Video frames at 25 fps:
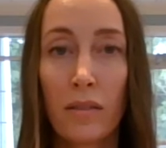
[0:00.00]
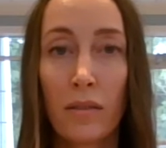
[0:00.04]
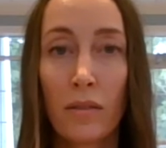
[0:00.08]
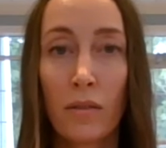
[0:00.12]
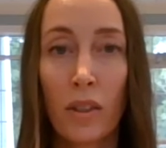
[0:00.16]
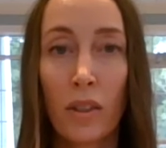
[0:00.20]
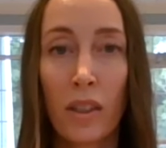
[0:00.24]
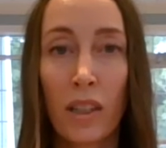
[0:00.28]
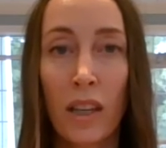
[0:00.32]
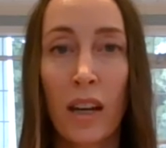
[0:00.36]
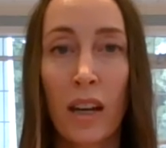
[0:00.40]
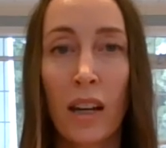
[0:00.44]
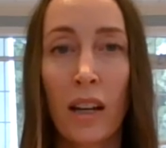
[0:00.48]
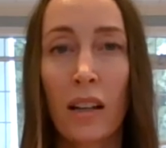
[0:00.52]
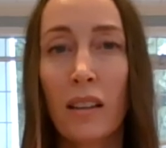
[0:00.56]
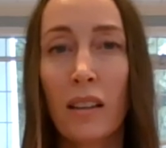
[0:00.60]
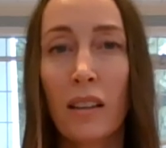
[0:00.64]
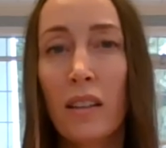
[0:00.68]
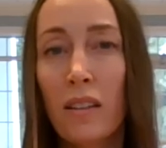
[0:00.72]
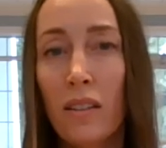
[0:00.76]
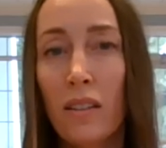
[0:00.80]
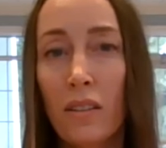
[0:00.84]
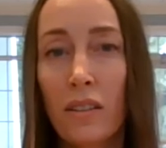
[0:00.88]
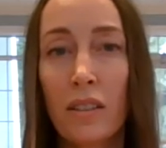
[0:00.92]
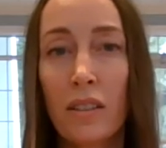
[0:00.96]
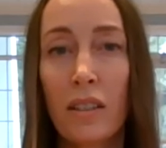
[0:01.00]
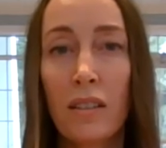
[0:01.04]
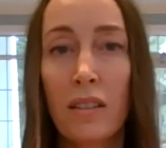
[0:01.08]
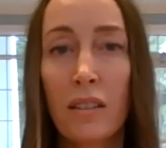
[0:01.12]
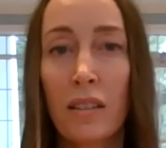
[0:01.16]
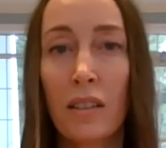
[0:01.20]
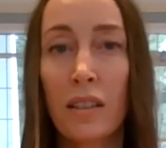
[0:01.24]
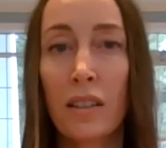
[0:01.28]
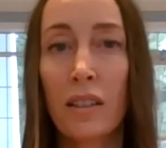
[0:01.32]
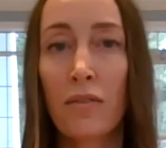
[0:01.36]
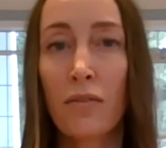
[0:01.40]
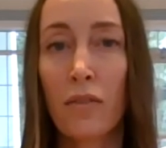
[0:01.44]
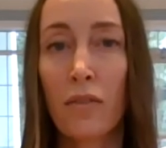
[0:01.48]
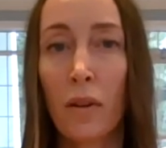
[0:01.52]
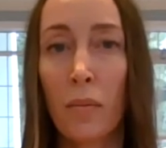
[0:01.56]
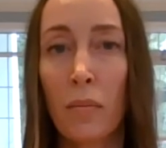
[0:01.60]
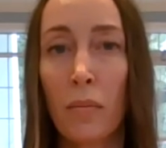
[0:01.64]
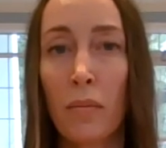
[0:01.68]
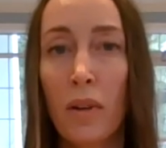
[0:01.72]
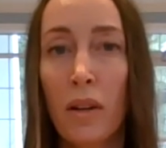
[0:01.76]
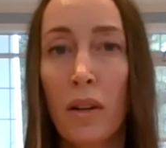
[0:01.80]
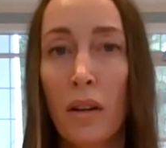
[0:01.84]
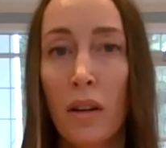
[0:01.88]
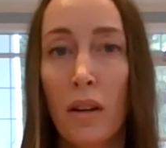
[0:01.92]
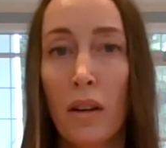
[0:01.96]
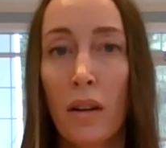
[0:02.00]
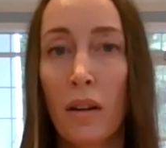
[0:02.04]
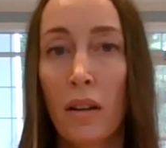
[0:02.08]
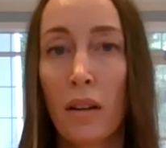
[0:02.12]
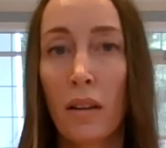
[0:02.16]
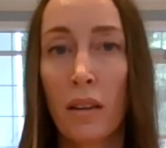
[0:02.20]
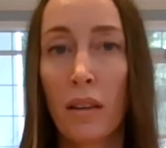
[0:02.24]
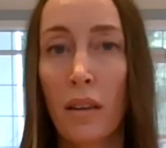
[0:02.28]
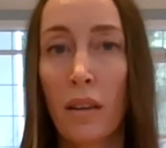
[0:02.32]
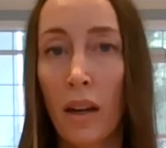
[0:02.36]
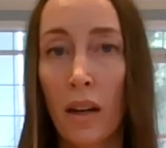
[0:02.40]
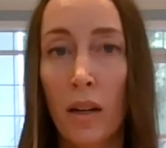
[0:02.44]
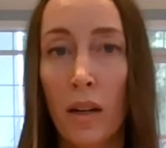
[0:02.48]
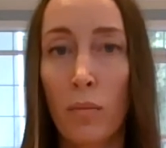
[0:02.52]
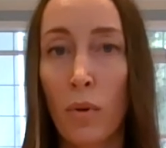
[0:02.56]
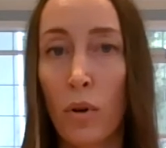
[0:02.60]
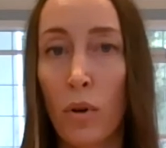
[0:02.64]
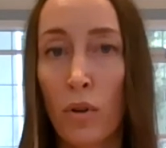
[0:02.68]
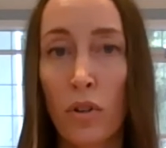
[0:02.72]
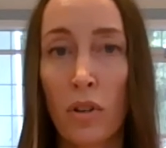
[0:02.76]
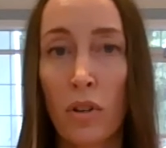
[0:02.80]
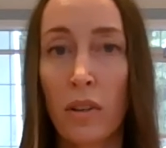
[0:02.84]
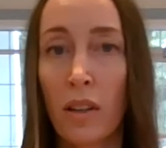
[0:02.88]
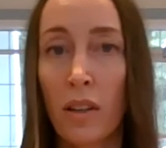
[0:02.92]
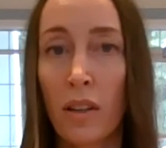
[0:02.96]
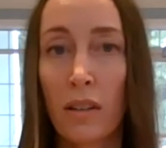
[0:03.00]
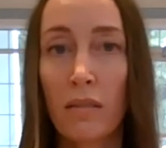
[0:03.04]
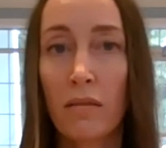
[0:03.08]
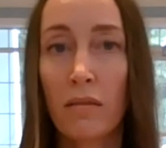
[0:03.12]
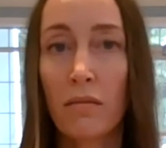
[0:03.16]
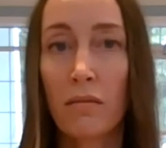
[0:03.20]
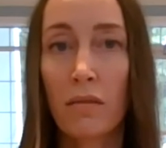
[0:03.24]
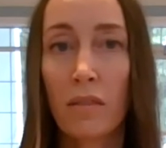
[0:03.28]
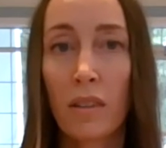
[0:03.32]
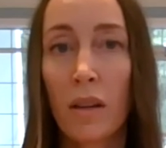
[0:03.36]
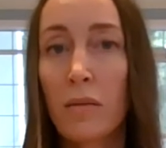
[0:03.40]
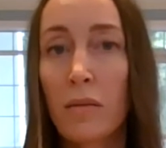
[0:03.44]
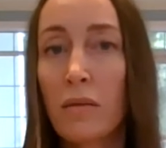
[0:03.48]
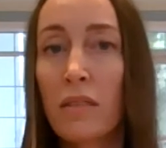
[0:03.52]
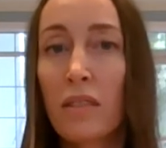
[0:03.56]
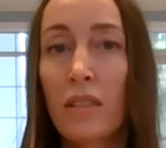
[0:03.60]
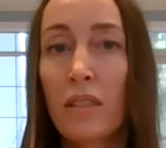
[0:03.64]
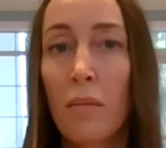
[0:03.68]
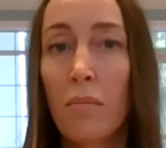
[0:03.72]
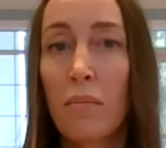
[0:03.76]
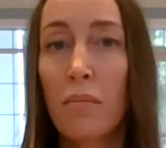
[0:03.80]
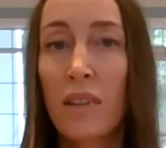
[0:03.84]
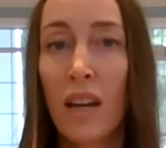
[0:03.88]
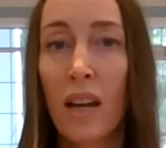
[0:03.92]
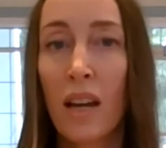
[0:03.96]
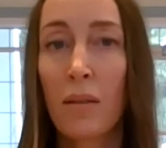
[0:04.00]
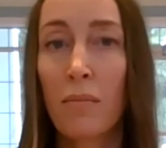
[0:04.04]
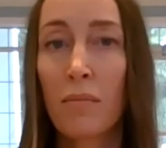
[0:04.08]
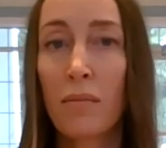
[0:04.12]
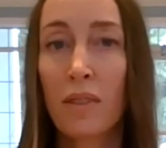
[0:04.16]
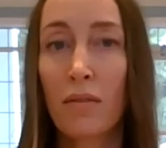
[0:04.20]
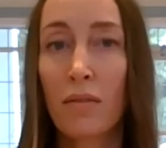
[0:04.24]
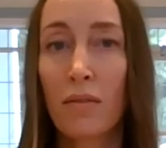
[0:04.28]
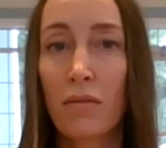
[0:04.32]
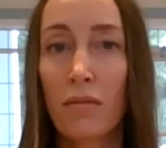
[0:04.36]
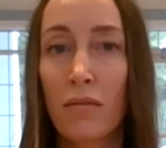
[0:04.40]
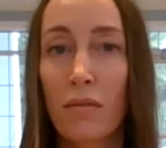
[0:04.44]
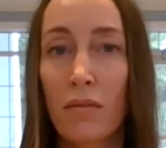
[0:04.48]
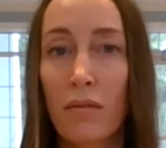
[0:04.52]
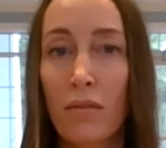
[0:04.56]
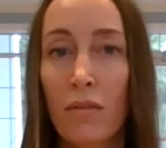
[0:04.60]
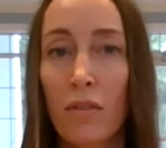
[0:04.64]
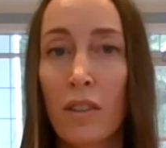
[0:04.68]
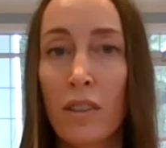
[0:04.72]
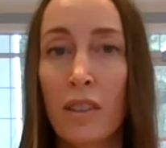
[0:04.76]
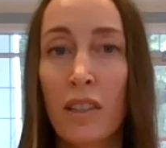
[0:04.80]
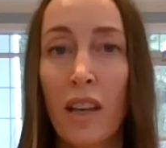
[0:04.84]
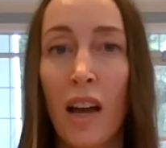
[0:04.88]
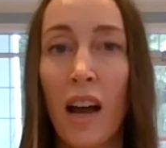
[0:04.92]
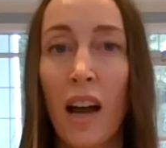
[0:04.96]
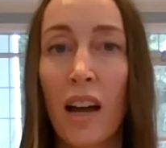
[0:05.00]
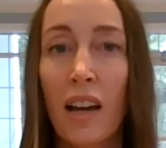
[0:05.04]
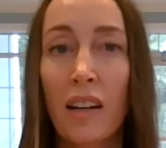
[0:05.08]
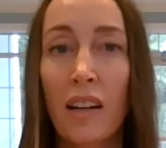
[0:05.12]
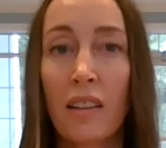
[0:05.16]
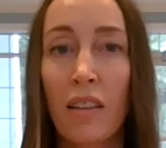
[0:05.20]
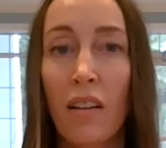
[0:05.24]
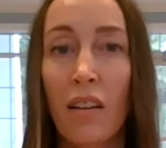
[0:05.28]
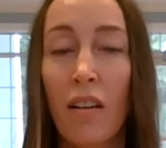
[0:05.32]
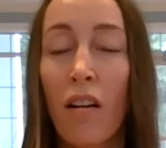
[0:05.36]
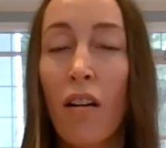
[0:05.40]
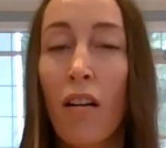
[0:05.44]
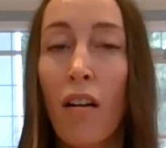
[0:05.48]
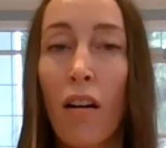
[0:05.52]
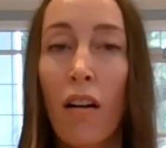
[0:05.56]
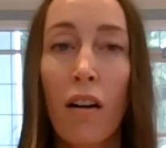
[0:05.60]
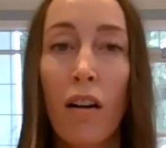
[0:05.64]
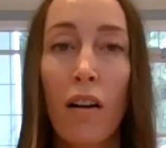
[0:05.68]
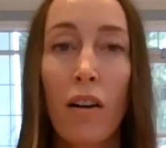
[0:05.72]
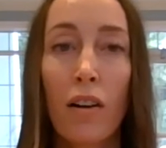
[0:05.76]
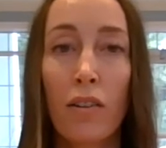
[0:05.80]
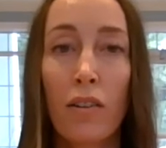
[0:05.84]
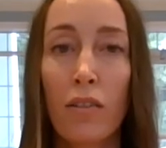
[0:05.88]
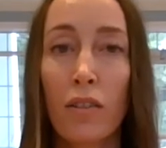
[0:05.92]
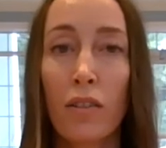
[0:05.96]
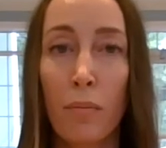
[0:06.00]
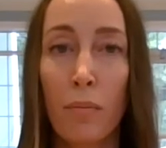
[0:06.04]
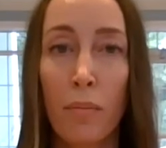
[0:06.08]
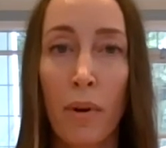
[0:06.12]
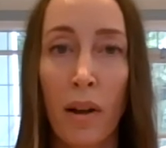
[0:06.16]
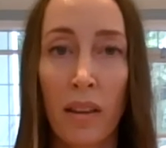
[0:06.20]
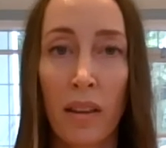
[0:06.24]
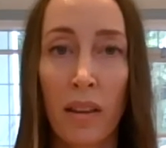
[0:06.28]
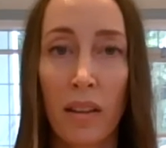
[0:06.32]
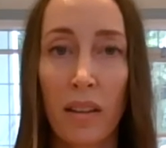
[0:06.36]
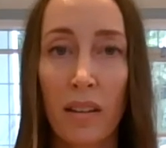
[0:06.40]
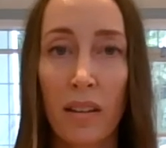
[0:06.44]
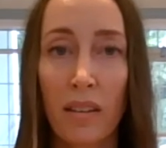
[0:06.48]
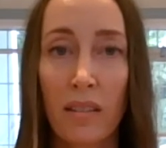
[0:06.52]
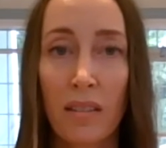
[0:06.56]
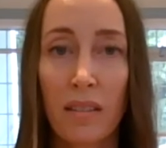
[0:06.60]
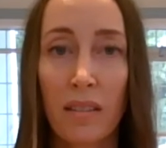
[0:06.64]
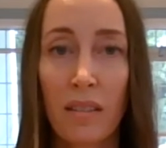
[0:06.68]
but getting a little distance from that emotion that can sometimes reside in the heart or the belly.